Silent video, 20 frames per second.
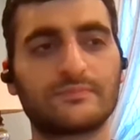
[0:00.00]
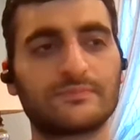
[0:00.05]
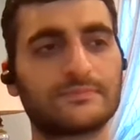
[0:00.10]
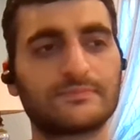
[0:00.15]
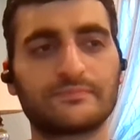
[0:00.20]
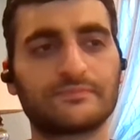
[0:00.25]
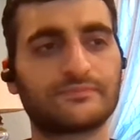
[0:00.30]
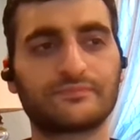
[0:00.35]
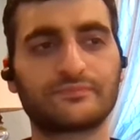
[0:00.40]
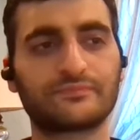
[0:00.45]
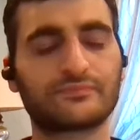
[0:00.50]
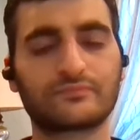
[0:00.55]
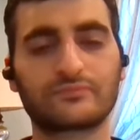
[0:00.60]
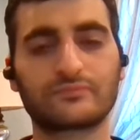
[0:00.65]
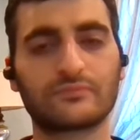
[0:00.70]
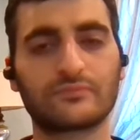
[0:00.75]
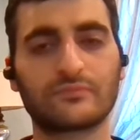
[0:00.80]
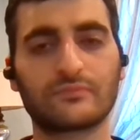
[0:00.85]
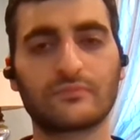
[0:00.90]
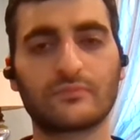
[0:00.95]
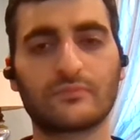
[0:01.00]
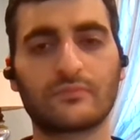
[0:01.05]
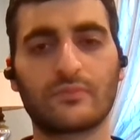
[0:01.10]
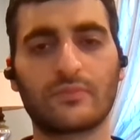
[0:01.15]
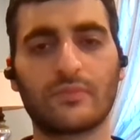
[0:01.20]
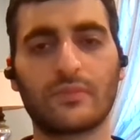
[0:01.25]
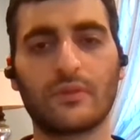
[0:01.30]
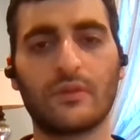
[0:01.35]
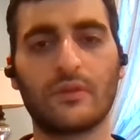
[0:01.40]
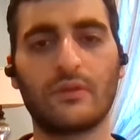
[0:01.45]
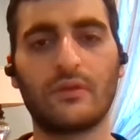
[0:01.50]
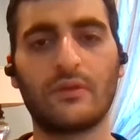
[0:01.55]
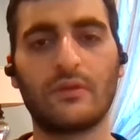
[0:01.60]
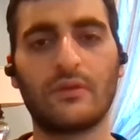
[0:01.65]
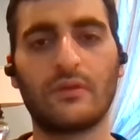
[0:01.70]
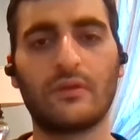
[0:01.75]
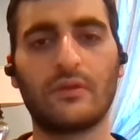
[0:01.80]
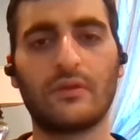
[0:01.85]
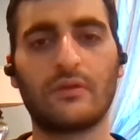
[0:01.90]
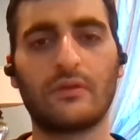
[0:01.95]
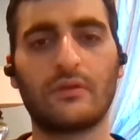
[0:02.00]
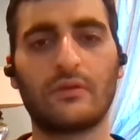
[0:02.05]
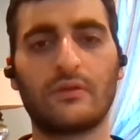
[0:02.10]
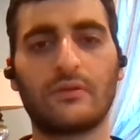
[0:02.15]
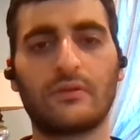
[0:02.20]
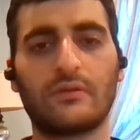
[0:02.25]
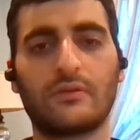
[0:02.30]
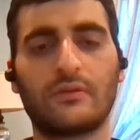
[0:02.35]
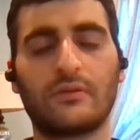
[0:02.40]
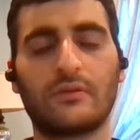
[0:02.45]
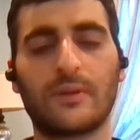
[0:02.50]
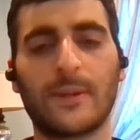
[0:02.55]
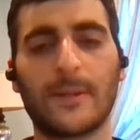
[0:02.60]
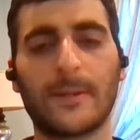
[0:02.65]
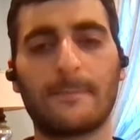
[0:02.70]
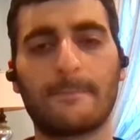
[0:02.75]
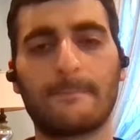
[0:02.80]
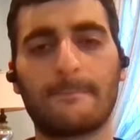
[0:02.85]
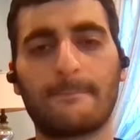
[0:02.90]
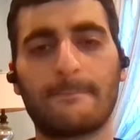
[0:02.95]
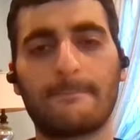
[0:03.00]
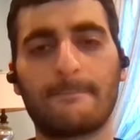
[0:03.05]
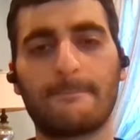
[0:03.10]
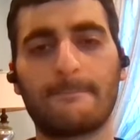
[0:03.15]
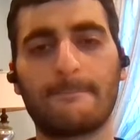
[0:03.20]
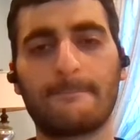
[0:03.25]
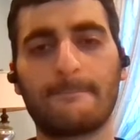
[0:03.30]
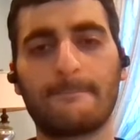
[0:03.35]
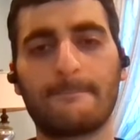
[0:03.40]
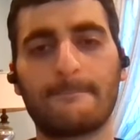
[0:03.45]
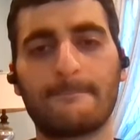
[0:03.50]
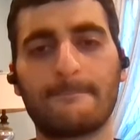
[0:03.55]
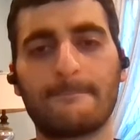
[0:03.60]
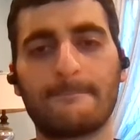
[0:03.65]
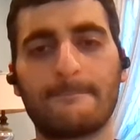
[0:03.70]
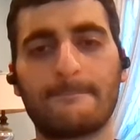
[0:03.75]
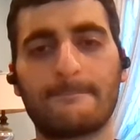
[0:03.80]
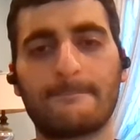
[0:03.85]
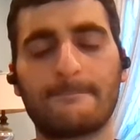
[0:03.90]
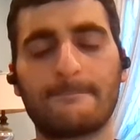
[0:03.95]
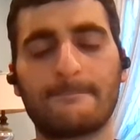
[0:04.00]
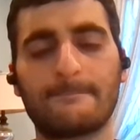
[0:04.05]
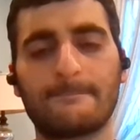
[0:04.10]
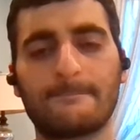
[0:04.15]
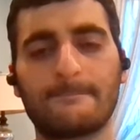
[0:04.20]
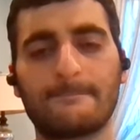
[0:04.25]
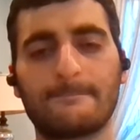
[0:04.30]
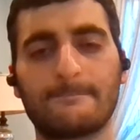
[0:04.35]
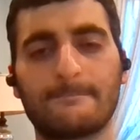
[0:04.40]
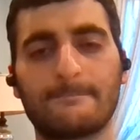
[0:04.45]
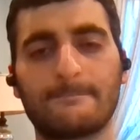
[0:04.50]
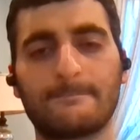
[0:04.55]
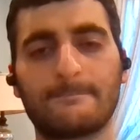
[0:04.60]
The person shown says nothing.